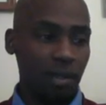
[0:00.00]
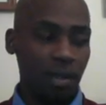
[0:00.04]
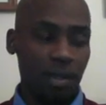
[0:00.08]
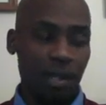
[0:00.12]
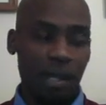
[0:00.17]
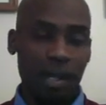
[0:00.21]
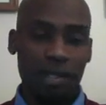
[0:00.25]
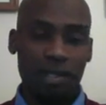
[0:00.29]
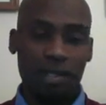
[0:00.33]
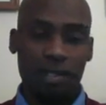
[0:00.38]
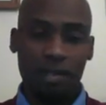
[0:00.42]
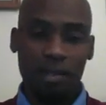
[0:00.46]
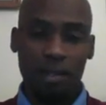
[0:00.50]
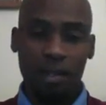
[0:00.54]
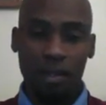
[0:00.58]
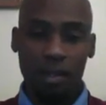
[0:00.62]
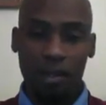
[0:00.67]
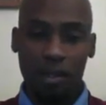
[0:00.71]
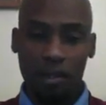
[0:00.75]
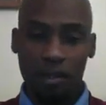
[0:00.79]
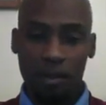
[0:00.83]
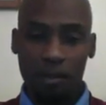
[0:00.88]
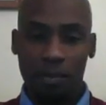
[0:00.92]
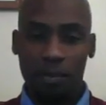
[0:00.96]
next
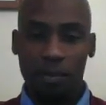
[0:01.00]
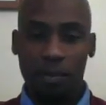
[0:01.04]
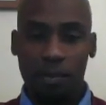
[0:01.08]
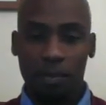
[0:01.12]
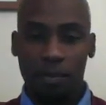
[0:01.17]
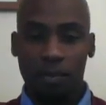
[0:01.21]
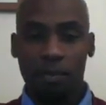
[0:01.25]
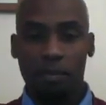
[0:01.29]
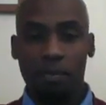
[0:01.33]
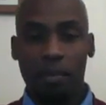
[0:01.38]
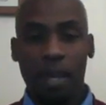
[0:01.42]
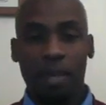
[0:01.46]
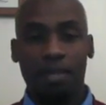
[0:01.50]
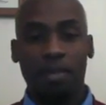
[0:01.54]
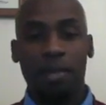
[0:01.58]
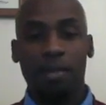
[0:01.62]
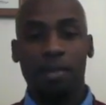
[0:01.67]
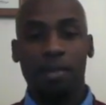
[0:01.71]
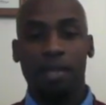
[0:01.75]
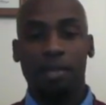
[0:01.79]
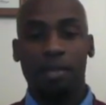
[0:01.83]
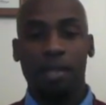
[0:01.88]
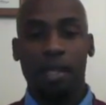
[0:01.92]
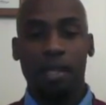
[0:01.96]

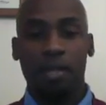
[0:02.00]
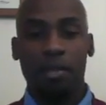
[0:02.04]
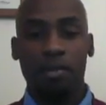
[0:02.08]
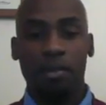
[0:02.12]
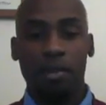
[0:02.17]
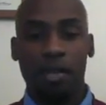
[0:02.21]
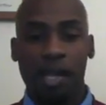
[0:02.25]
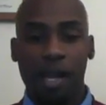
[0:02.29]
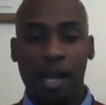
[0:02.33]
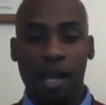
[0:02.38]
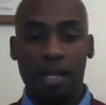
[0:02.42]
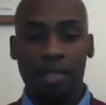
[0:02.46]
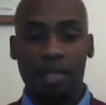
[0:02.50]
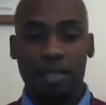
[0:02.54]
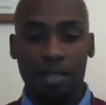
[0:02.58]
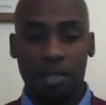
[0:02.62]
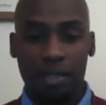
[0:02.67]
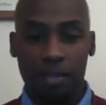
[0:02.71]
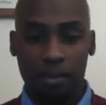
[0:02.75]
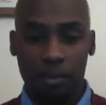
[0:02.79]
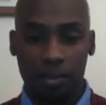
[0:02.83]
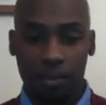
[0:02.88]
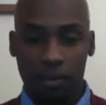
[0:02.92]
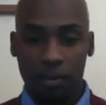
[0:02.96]
method that they utilize
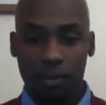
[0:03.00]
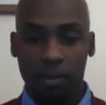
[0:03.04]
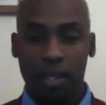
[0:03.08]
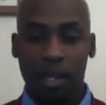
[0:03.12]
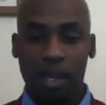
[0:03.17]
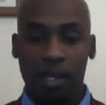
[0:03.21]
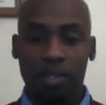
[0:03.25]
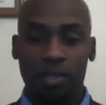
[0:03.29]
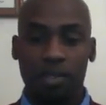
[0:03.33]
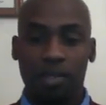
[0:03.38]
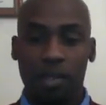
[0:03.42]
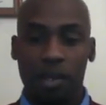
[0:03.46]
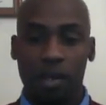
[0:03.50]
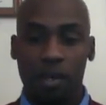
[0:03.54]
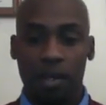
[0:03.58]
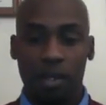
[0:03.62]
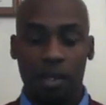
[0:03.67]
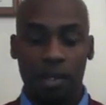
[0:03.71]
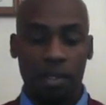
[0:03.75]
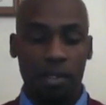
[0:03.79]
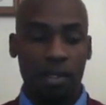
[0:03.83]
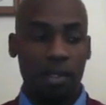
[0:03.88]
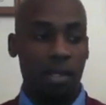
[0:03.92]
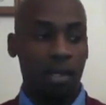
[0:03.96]
in gang
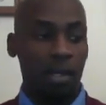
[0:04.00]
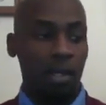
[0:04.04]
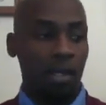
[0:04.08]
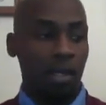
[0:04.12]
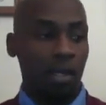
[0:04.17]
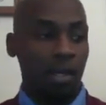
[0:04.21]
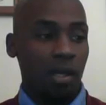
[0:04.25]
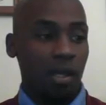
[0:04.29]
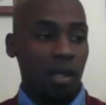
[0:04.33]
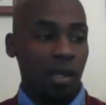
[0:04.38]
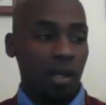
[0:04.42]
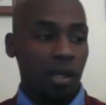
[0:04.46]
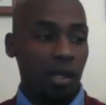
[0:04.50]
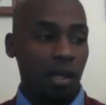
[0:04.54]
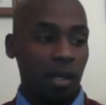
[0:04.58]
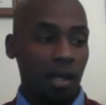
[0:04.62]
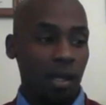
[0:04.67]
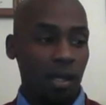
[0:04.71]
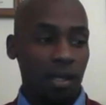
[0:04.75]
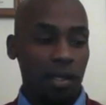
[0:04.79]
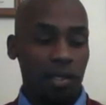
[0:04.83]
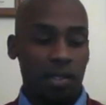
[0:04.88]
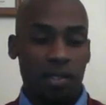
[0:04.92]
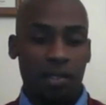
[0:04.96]
stalking
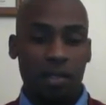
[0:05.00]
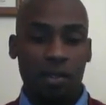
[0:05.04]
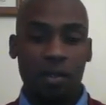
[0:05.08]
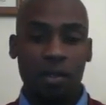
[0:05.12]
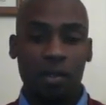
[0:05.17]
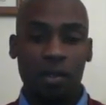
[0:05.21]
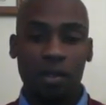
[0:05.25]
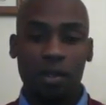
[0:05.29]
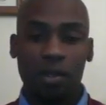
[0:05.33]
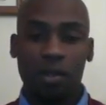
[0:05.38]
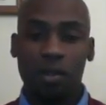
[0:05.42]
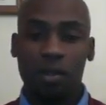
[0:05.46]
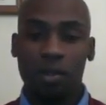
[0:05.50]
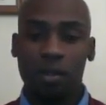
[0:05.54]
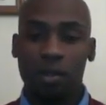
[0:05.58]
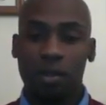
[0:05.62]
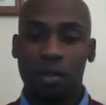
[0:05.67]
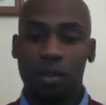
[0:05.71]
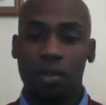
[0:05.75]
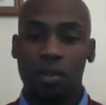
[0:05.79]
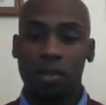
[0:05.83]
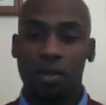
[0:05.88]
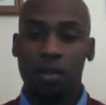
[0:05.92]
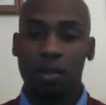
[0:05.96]
is
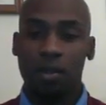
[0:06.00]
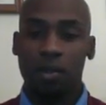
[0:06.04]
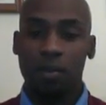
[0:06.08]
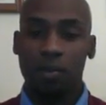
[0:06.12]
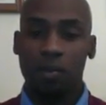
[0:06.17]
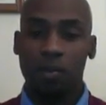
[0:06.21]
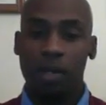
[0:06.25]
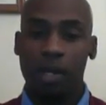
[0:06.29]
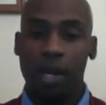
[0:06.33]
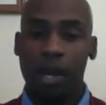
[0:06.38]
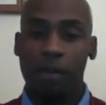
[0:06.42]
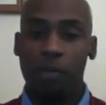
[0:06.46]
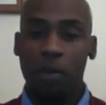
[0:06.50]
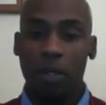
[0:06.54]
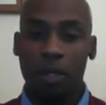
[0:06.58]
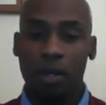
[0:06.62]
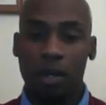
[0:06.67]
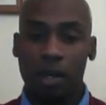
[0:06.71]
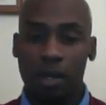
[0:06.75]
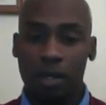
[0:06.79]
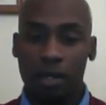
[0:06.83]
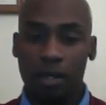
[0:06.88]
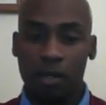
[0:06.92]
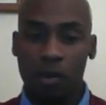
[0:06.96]
what I would
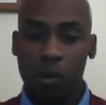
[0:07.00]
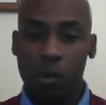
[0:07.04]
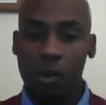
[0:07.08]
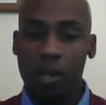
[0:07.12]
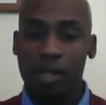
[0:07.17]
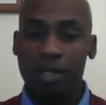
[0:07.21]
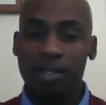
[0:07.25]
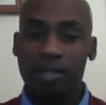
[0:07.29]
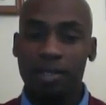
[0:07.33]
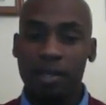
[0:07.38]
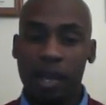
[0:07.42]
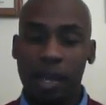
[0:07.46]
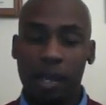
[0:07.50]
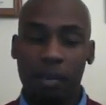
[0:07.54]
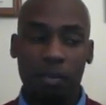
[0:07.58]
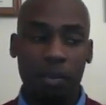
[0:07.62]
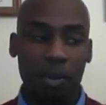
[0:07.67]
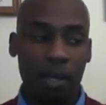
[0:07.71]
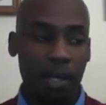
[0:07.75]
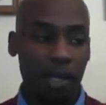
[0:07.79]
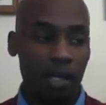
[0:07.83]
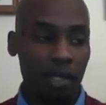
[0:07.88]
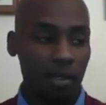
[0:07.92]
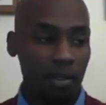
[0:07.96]
call a noise
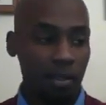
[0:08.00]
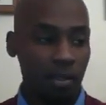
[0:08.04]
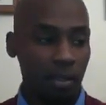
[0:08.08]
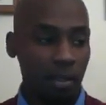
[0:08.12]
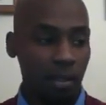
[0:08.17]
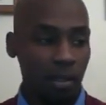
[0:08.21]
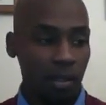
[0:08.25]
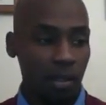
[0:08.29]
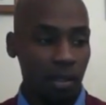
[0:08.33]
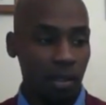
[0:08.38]
campaign.